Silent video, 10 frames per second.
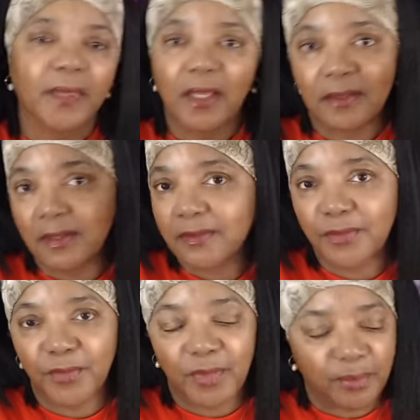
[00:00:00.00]
another
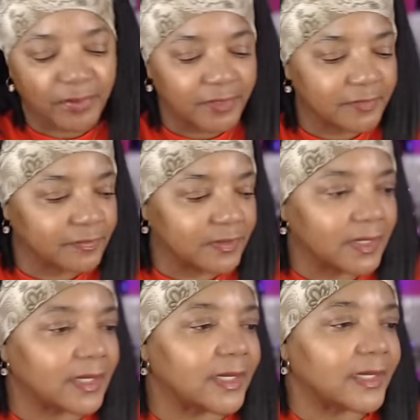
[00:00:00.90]
great price for the
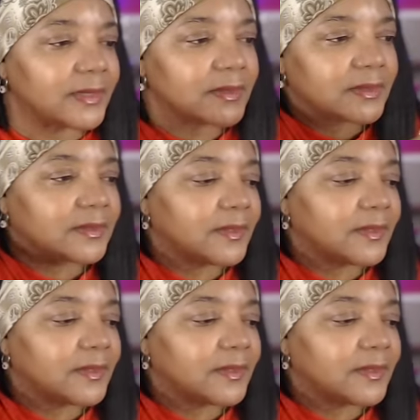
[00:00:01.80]
glass and,